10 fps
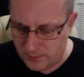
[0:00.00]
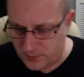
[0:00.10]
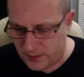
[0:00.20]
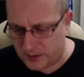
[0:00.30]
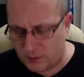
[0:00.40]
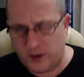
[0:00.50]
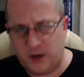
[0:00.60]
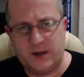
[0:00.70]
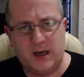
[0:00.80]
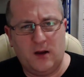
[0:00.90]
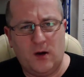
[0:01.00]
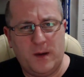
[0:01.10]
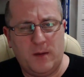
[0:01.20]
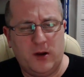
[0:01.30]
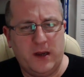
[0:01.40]
That's why you see a lot of
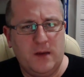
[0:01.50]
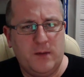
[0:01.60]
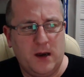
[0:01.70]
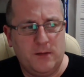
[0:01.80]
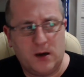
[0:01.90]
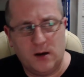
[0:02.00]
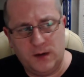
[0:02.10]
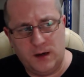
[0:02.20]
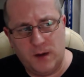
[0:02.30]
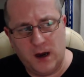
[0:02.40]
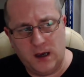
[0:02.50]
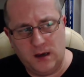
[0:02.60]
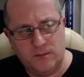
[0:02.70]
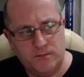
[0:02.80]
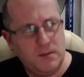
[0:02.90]
people on eBay become
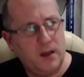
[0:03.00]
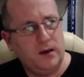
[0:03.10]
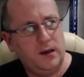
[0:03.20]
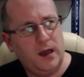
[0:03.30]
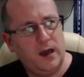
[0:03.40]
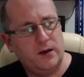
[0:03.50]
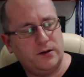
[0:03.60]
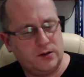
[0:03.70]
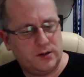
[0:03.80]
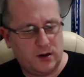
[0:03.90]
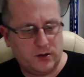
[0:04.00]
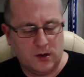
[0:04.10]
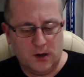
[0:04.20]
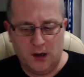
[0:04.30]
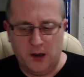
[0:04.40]
eBay millionaires as such,
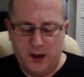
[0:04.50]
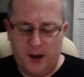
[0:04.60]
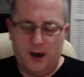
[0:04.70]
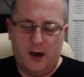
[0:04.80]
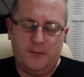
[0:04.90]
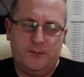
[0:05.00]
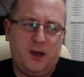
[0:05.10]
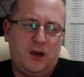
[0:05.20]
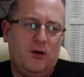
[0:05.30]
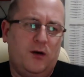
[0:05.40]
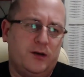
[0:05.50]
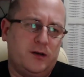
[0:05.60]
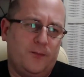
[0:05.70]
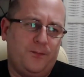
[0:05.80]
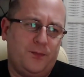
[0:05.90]

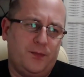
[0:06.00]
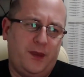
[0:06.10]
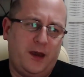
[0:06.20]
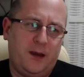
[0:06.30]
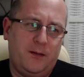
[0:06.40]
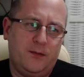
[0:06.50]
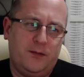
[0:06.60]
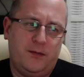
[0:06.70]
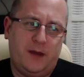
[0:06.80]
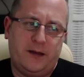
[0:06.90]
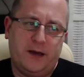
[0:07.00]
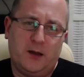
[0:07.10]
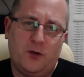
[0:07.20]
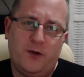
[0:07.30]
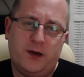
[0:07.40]
because they
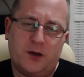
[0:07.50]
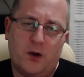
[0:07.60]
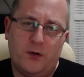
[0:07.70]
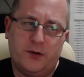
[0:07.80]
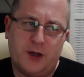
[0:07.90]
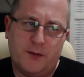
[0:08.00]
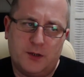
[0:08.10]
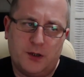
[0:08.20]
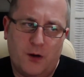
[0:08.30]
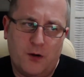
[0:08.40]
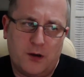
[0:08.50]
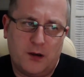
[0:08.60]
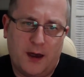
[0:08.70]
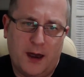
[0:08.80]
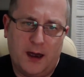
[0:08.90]
take the risk on some stock,
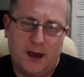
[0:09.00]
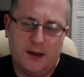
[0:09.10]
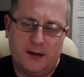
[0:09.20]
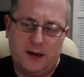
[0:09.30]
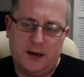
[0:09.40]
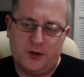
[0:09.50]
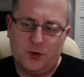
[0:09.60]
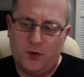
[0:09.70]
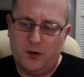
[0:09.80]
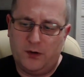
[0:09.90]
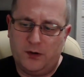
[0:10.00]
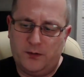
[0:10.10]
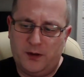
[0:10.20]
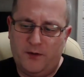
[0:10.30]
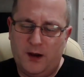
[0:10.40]
and it sort
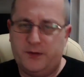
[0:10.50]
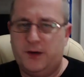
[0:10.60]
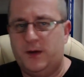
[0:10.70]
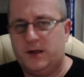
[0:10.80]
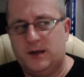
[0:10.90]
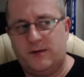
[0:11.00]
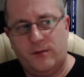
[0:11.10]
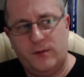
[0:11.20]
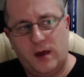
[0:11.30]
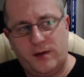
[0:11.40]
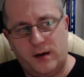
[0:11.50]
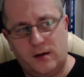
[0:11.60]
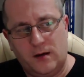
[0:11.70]
of develops a business from nothing.